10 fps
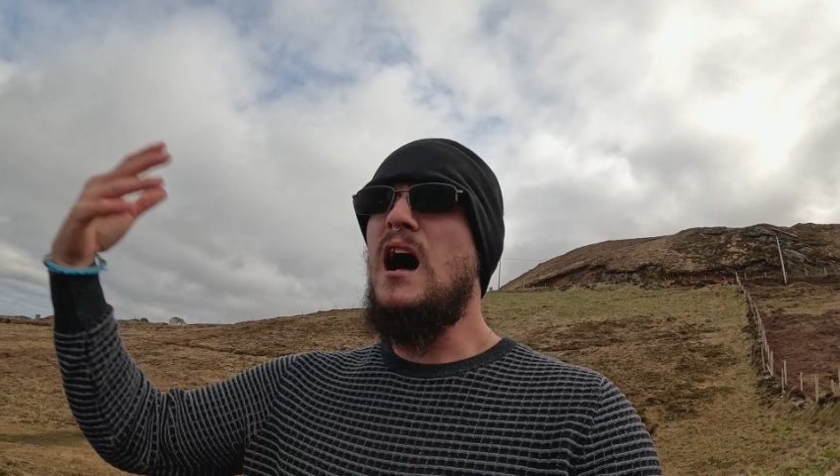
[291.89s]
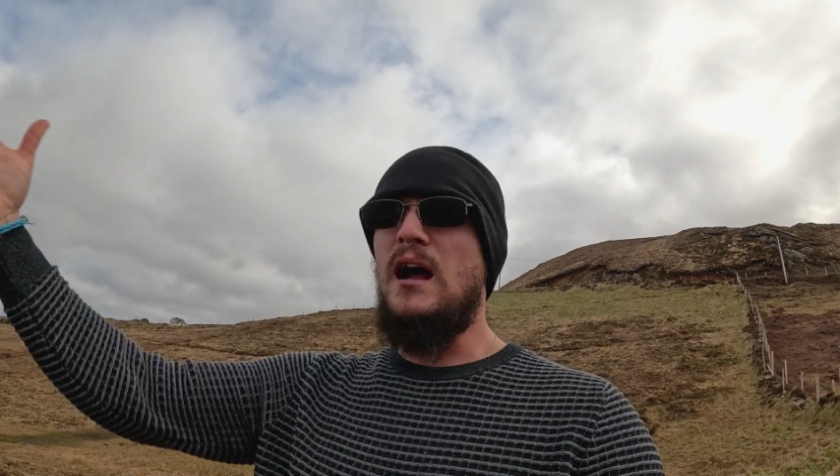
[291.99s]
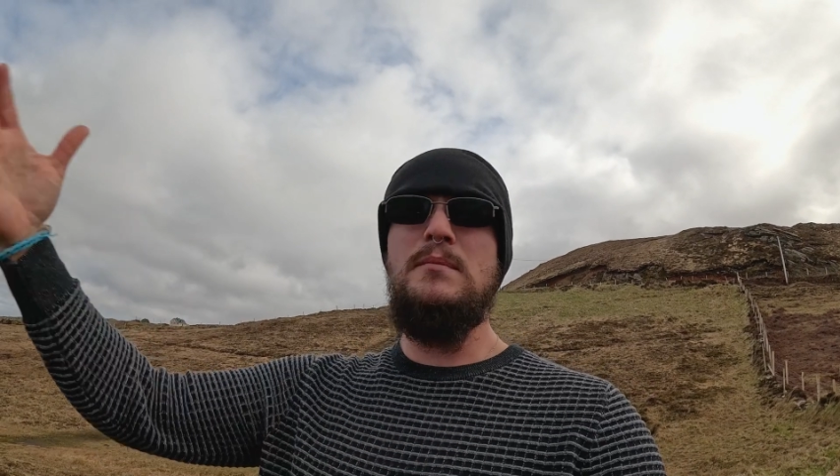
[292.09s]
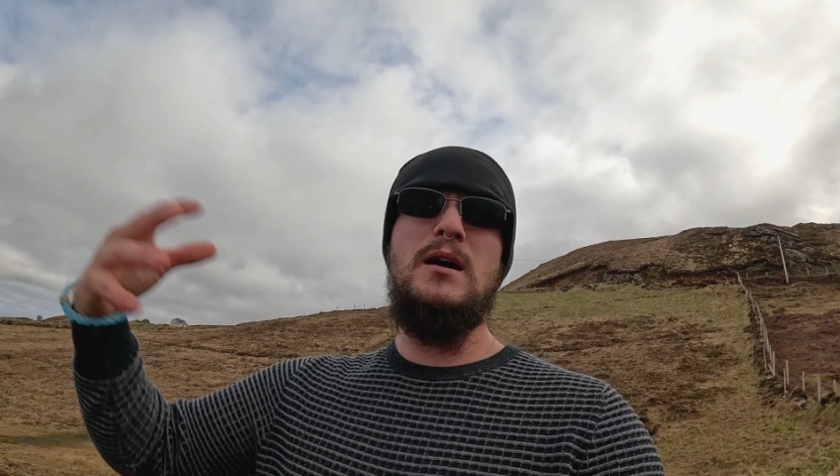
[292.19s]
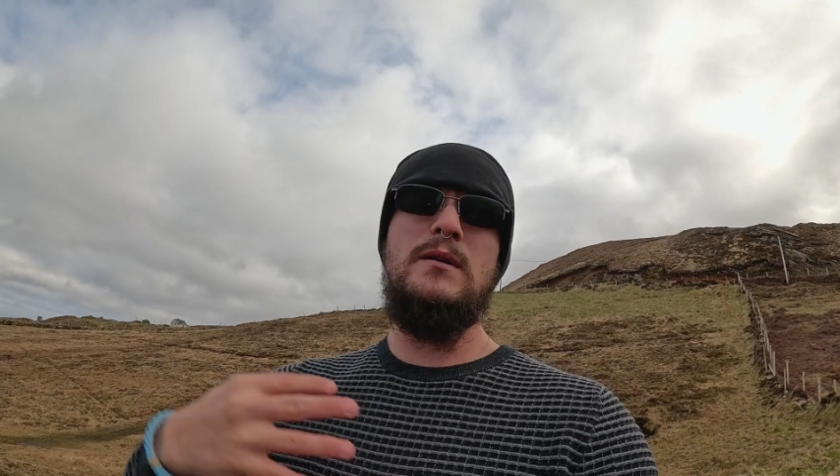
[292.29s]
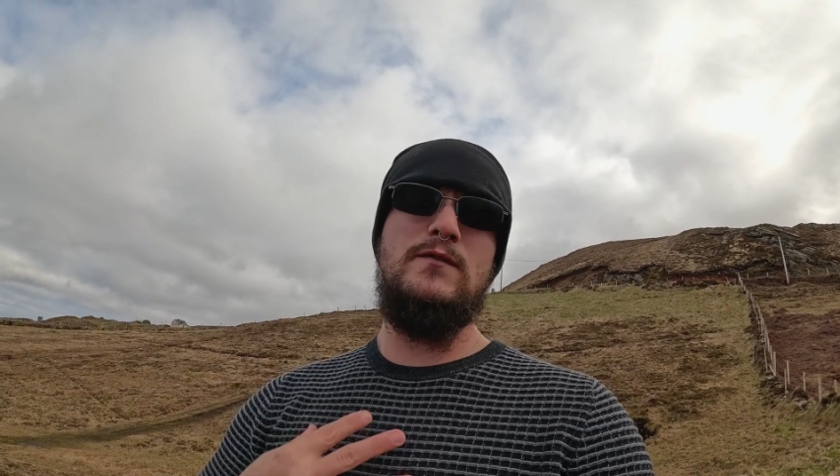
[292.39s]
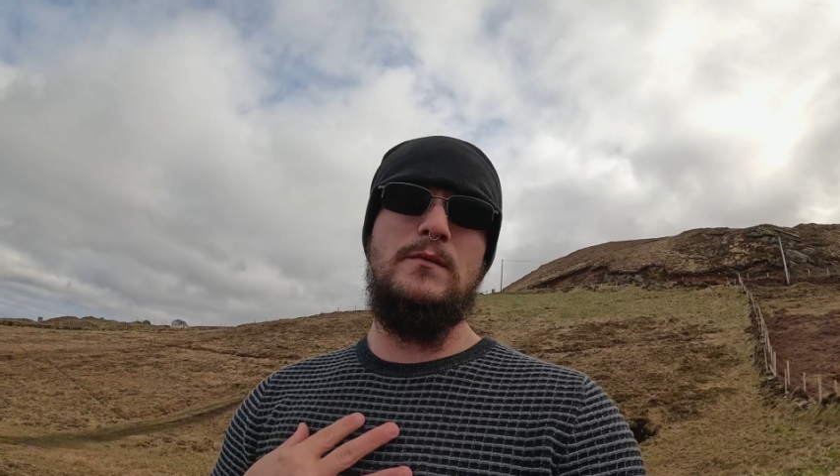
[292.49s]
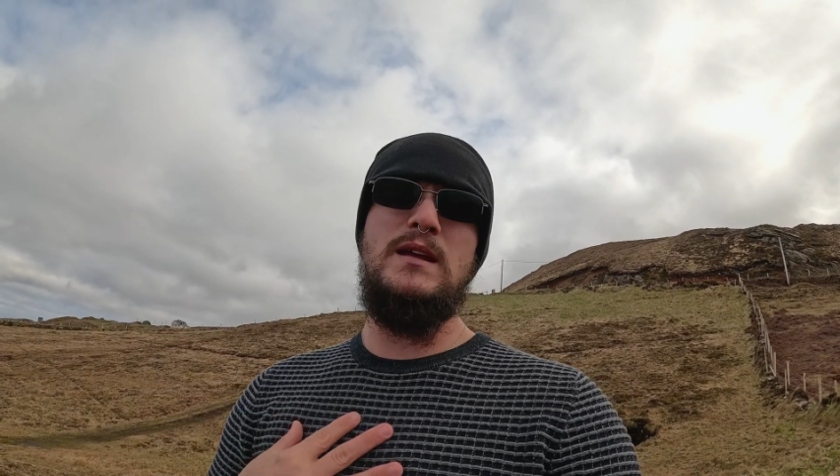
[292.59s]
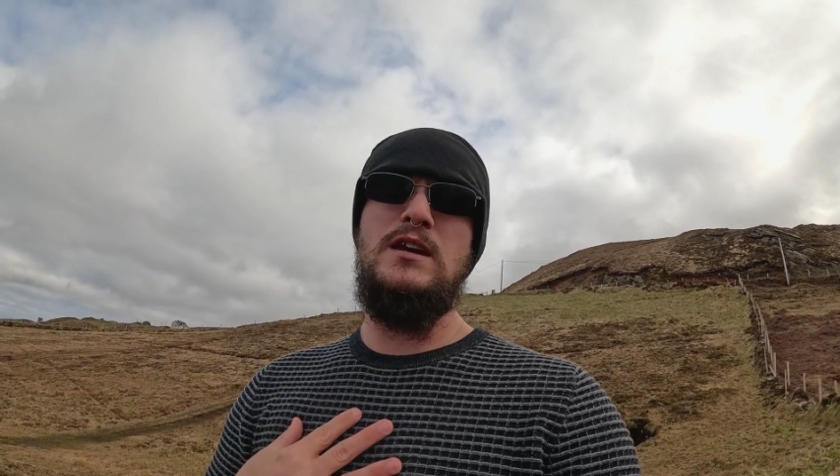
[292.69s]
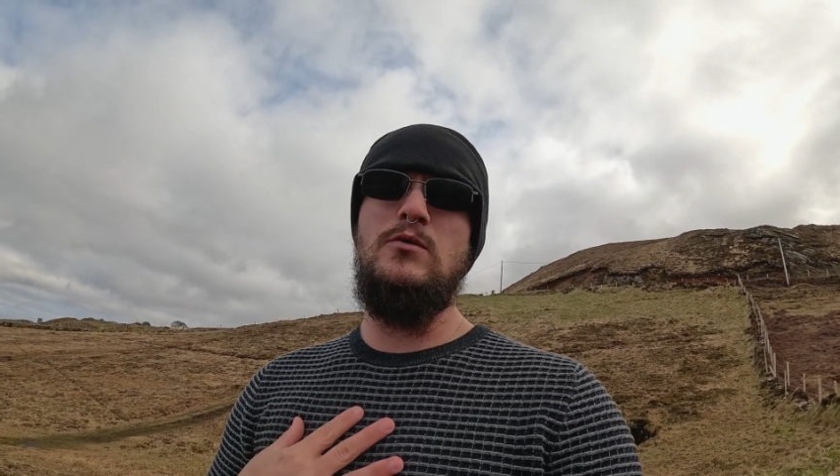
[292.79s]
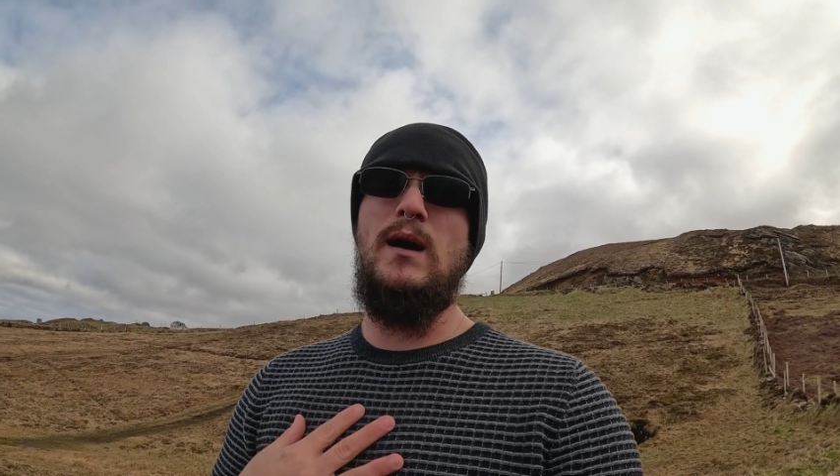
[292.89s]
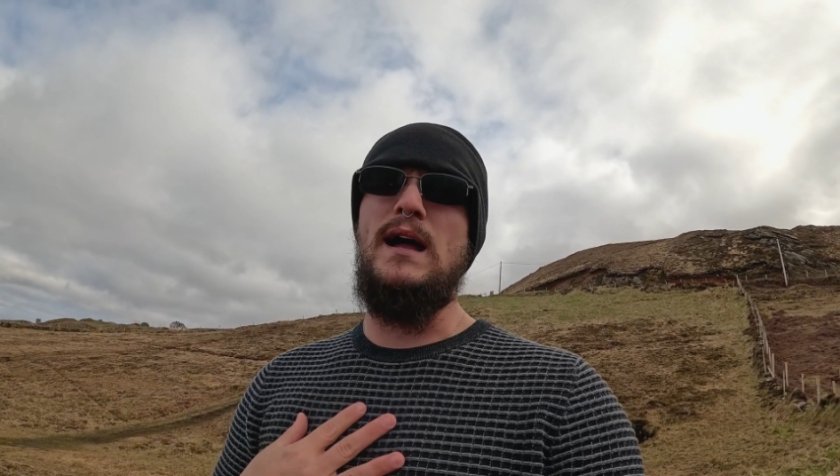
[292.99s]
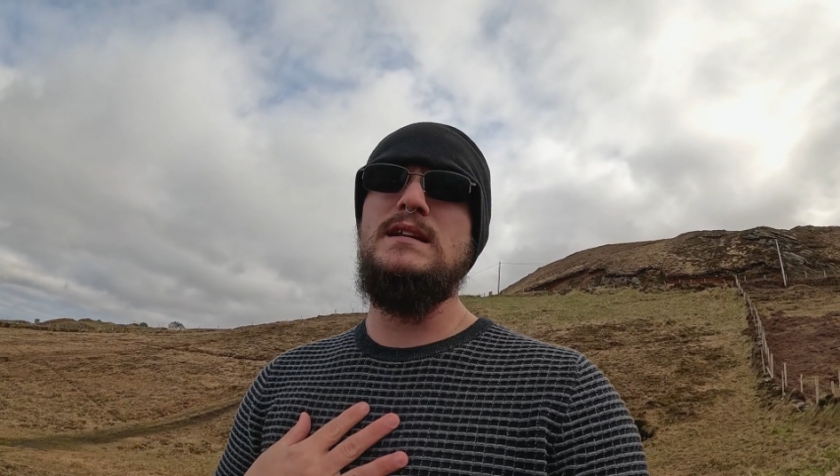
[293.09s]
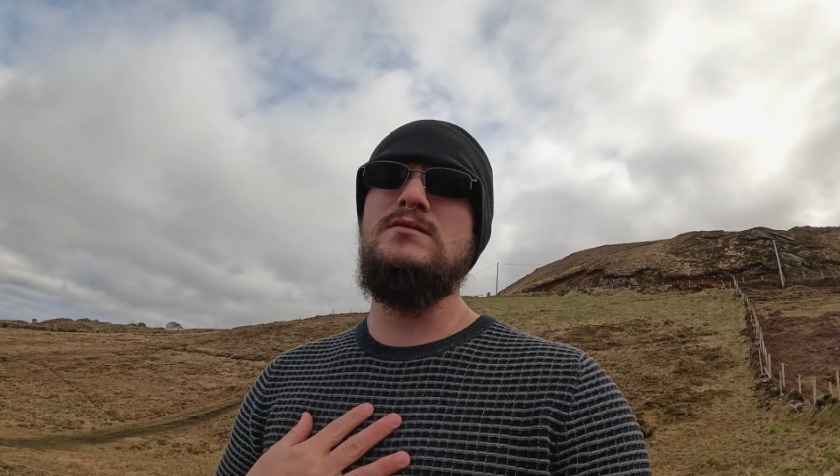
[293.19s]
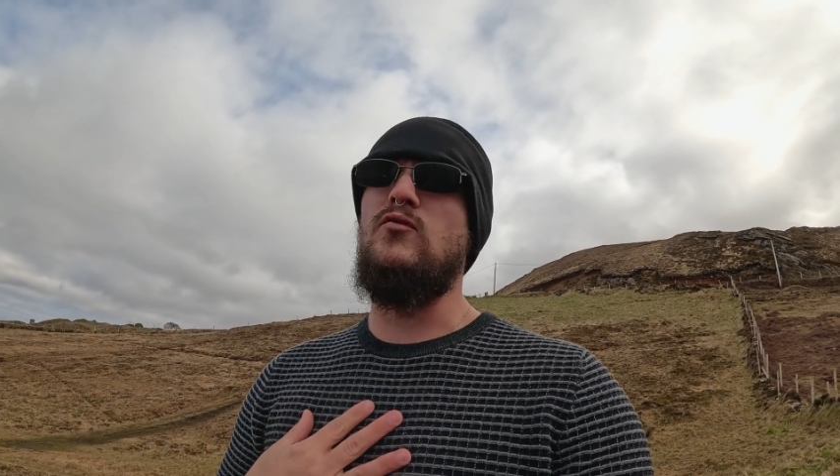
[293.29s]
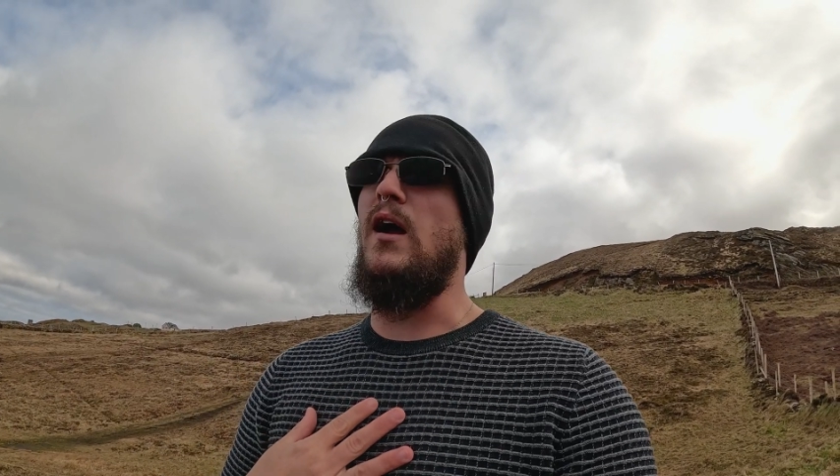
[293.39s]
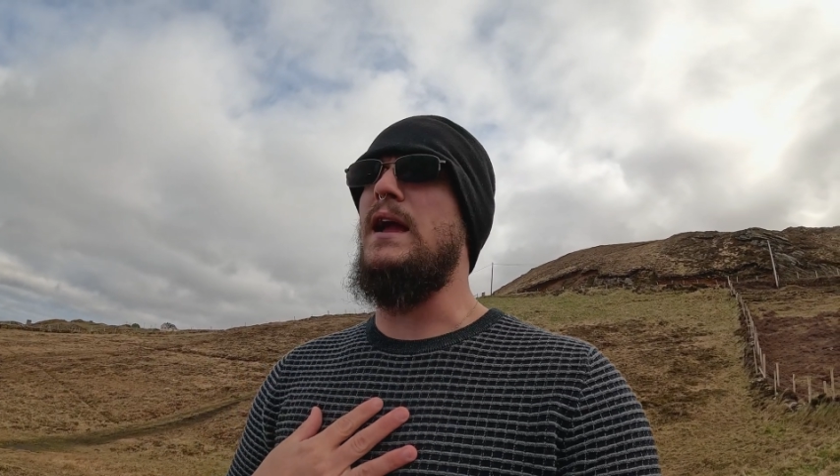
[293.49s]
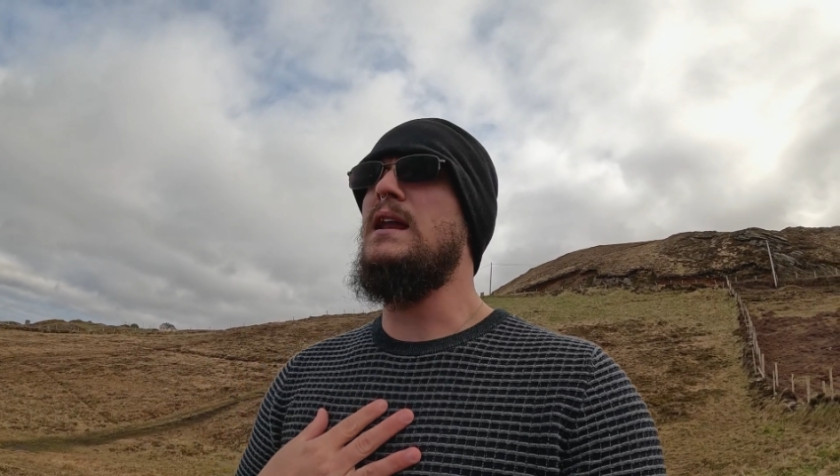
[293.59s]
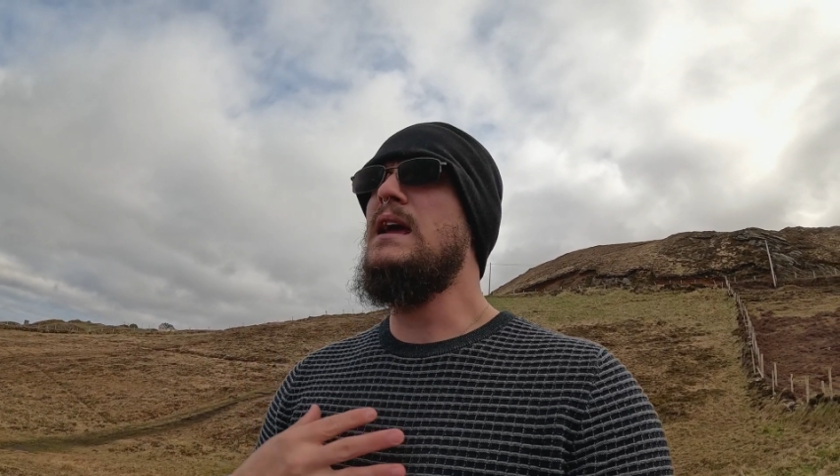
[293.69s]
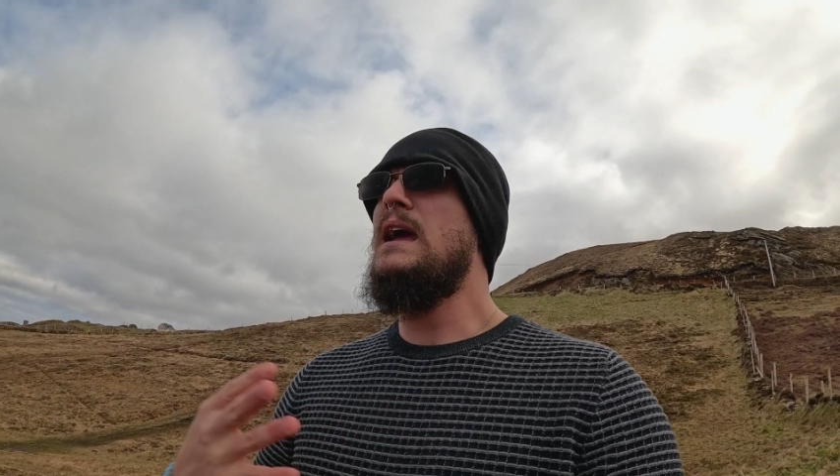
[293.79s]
I'm coming from the US, right?